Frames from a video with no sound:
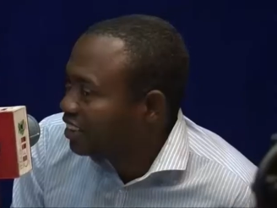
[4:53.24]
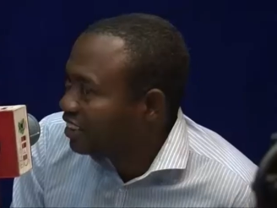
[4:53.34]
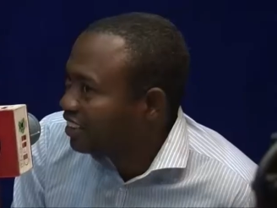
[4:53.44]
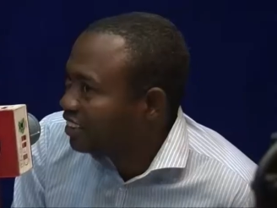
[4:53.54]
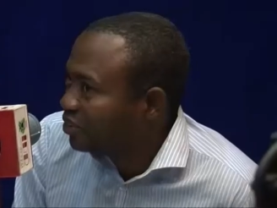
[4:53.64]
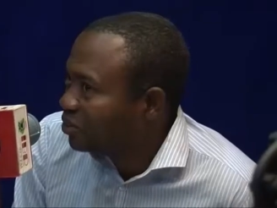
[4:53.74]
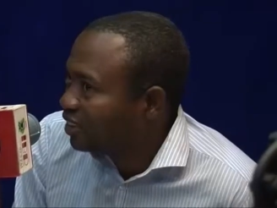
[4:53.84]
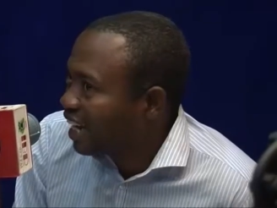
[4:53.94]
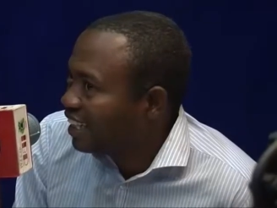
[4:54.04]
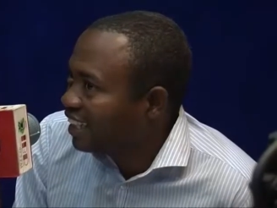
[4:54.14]
It's
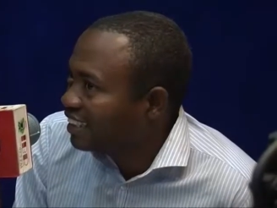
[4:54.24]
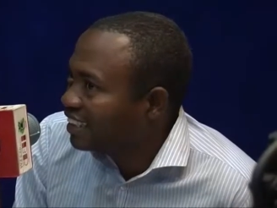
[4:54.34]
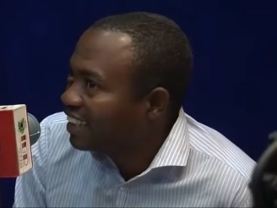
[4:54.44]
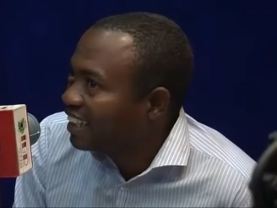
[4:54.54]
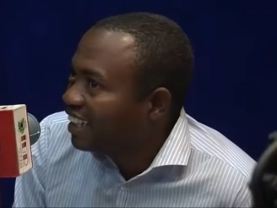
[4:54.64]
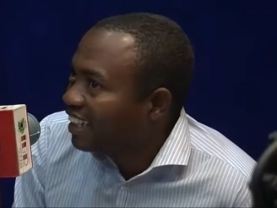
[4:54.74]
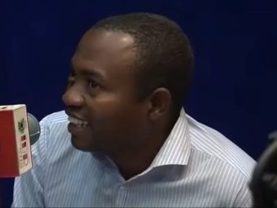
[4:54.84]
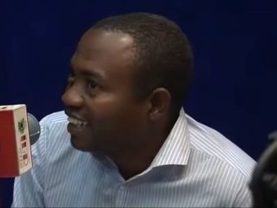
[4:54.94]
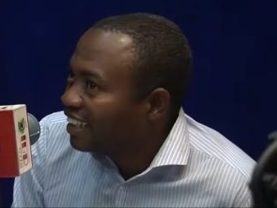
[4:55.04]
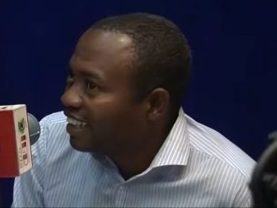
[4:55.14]
two-sided.
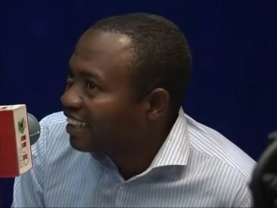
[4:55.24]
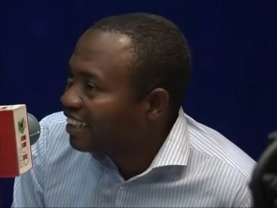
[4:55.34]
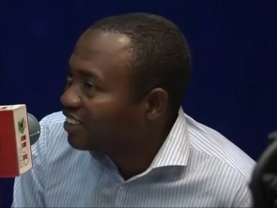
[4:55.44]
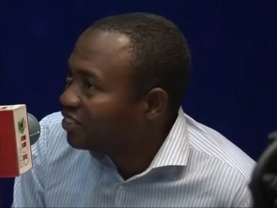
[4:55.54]
It's